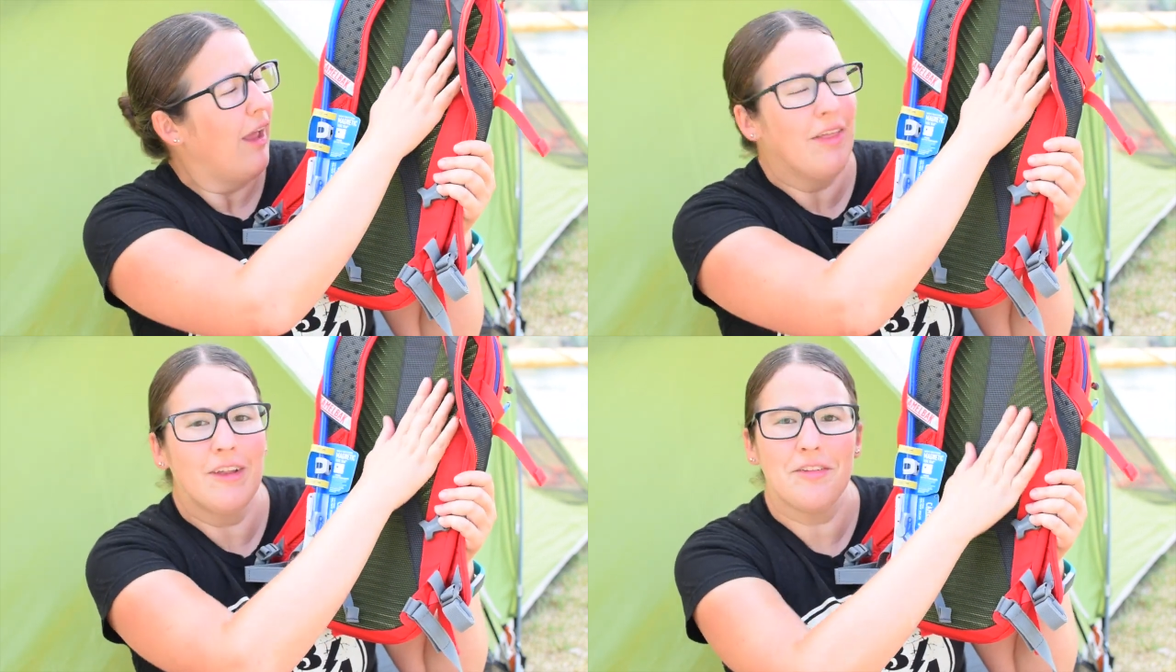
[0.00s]

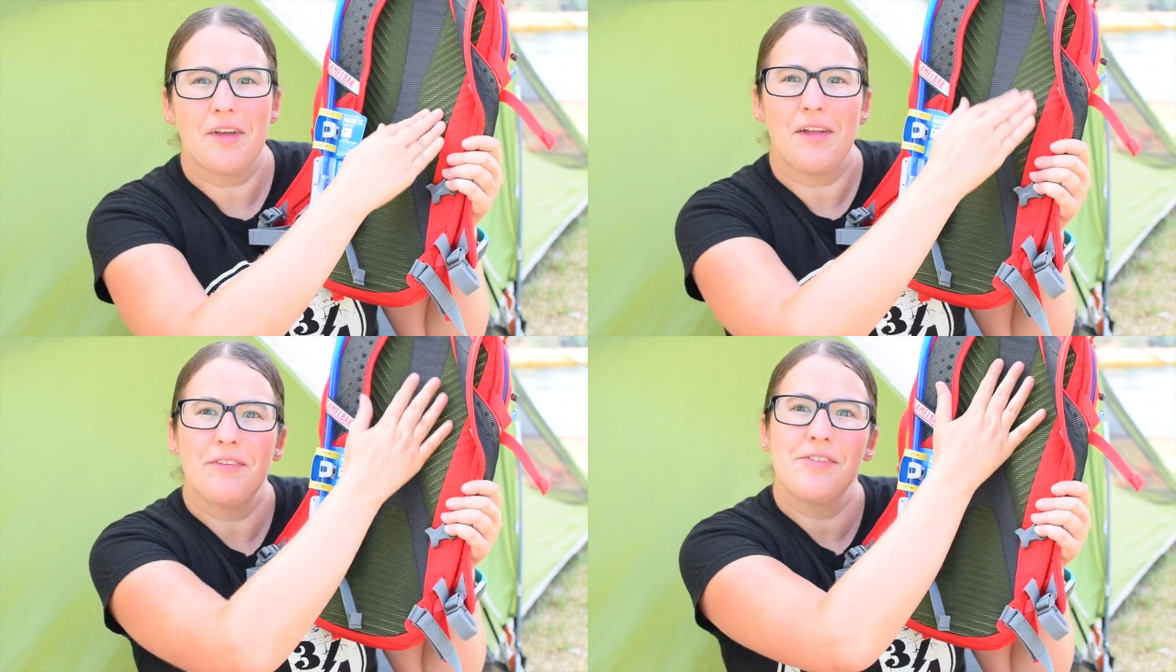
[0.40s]
And then it's
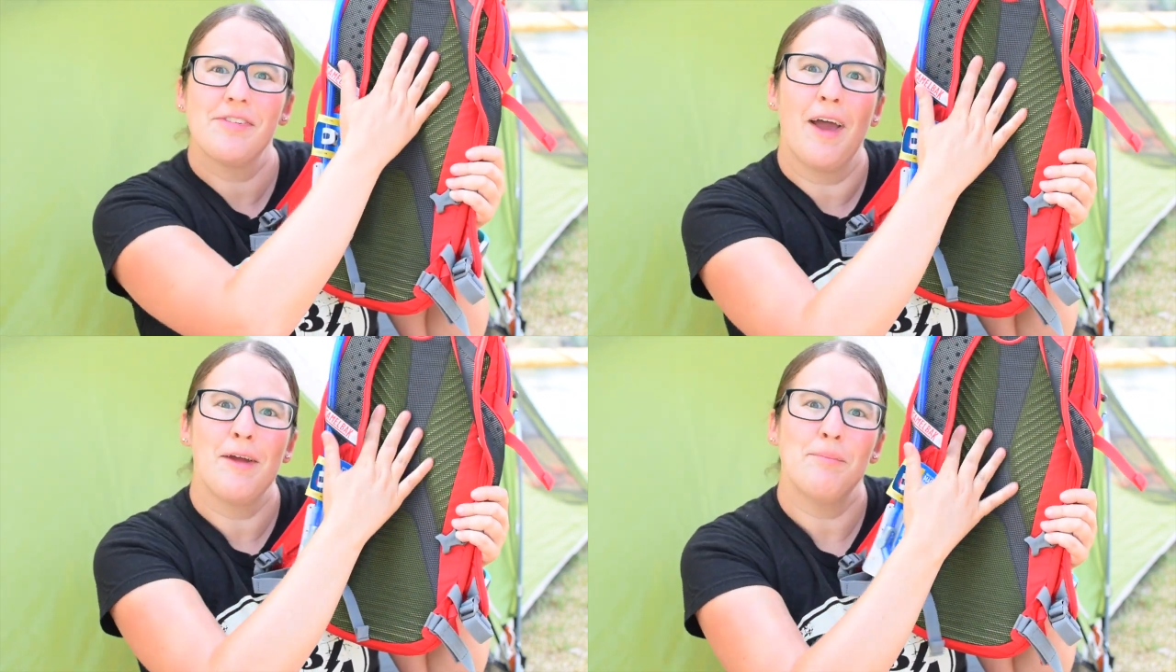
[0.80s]
got the
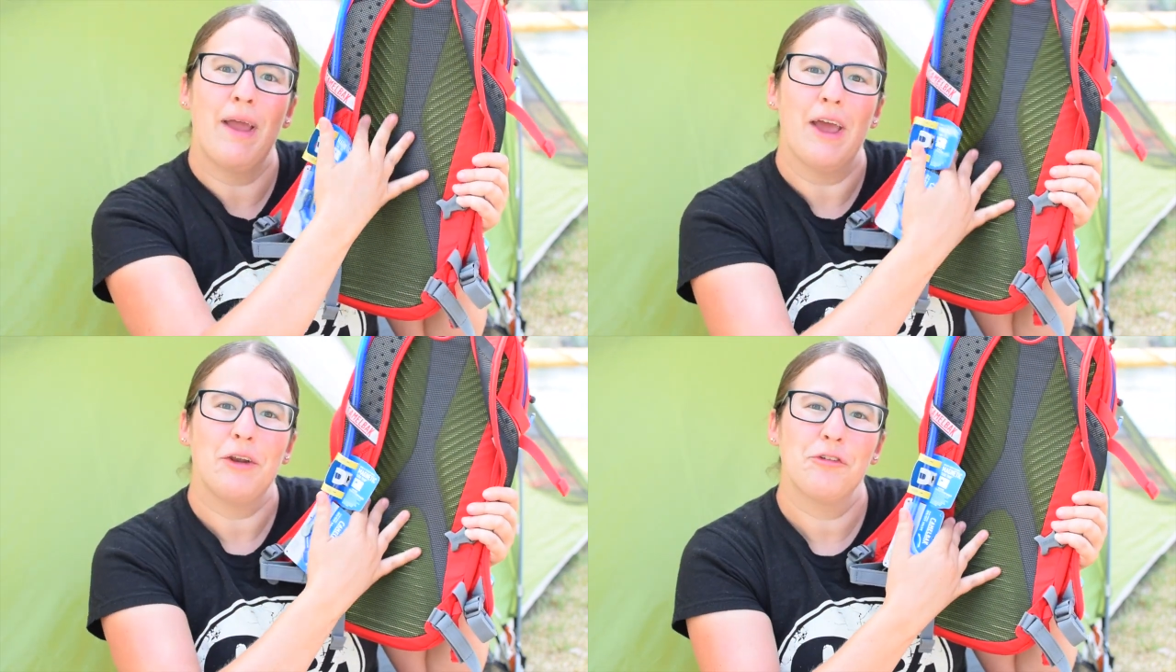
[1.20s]
side
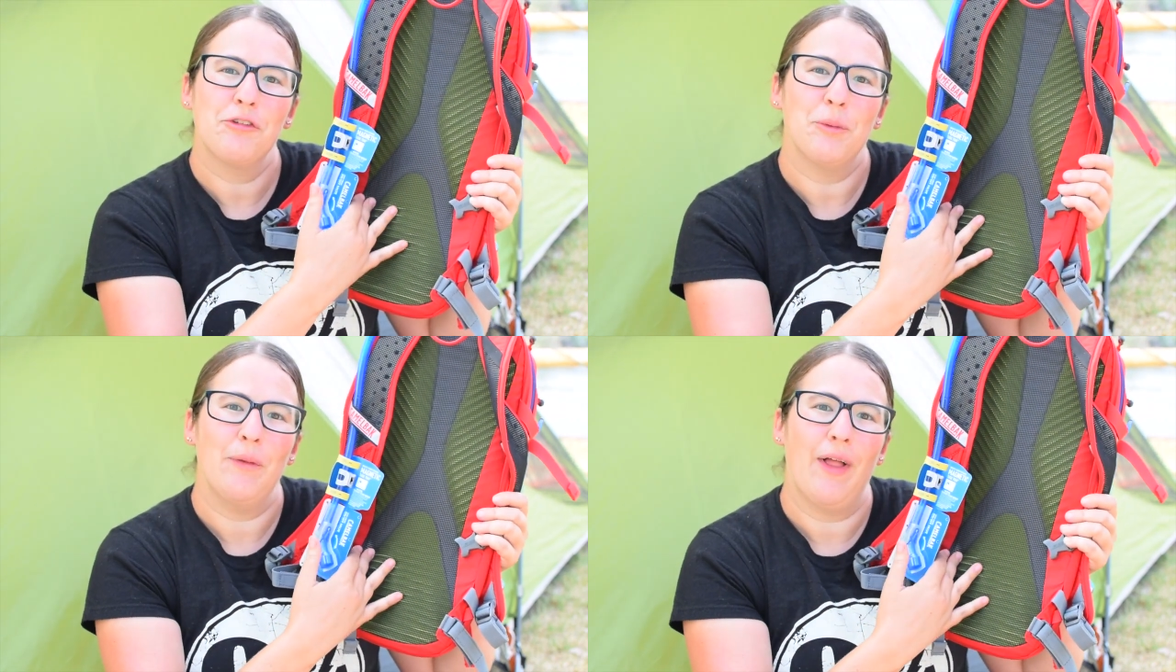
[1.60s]
panels
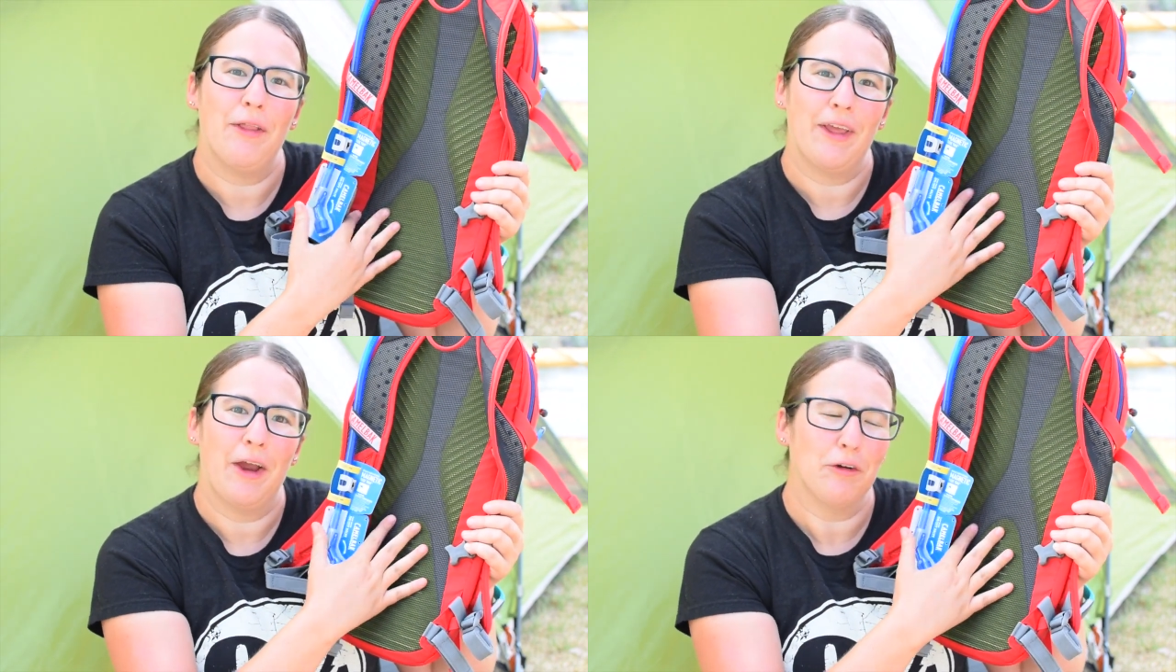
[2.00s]
to allow
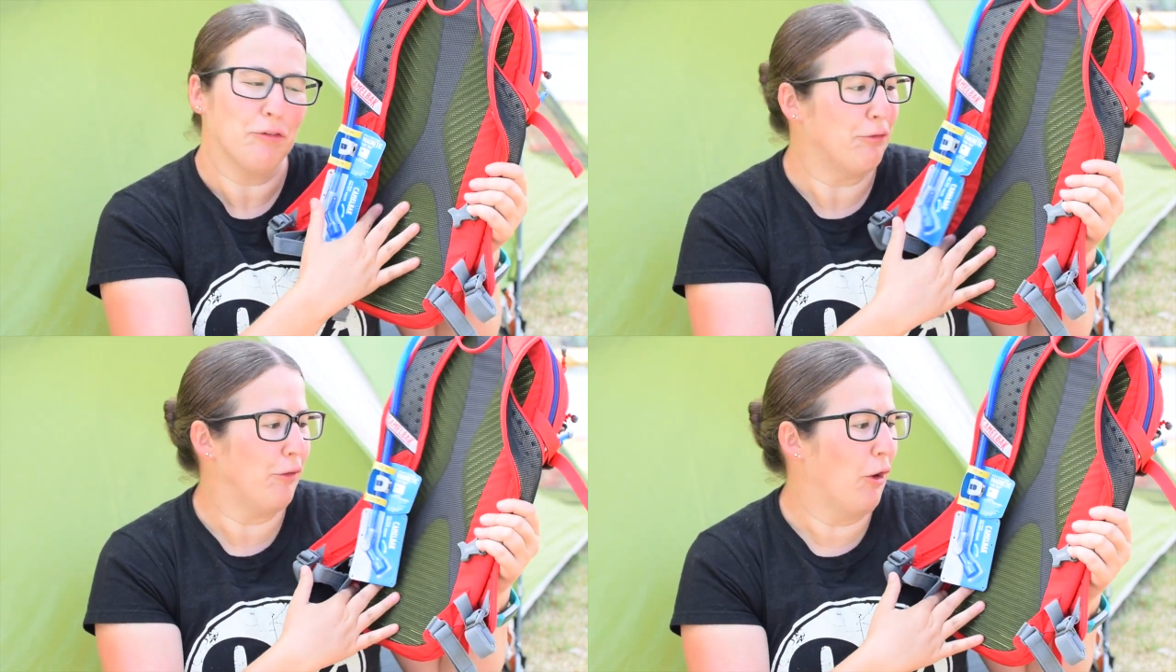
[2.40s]
the air to
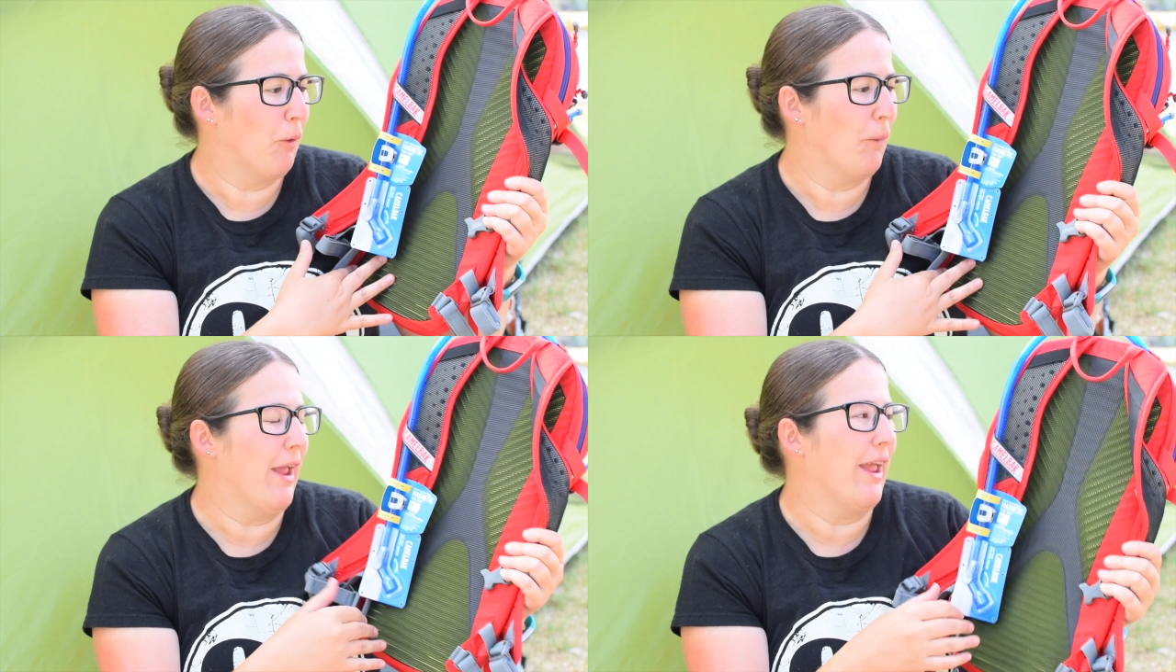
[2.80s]

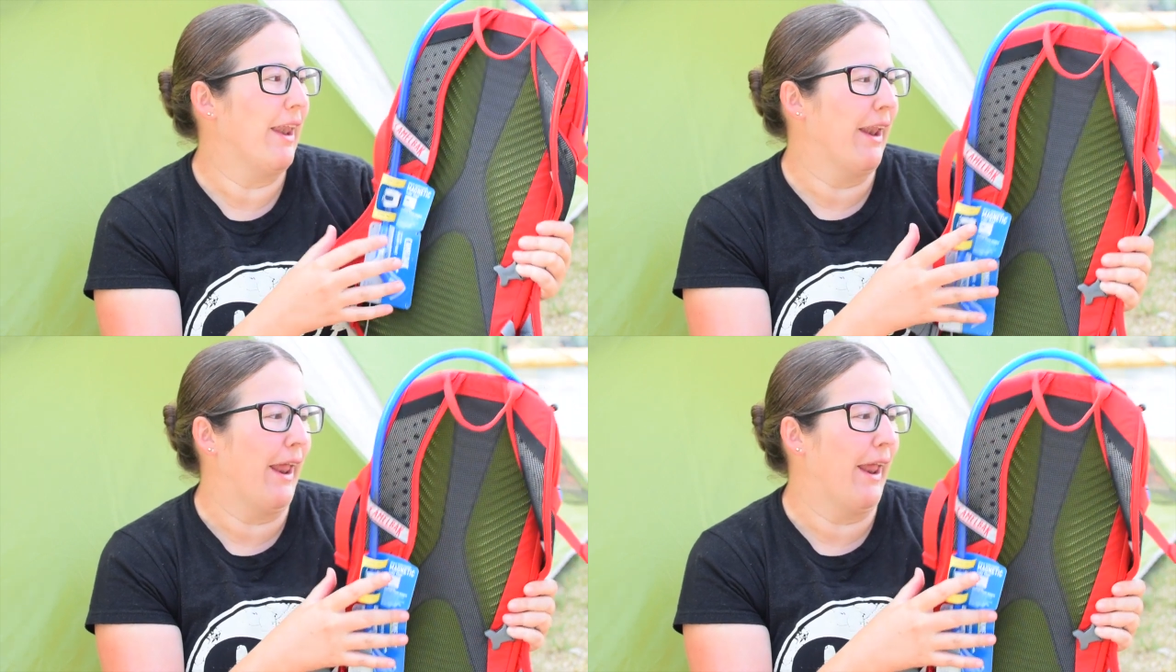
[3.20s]
flow in and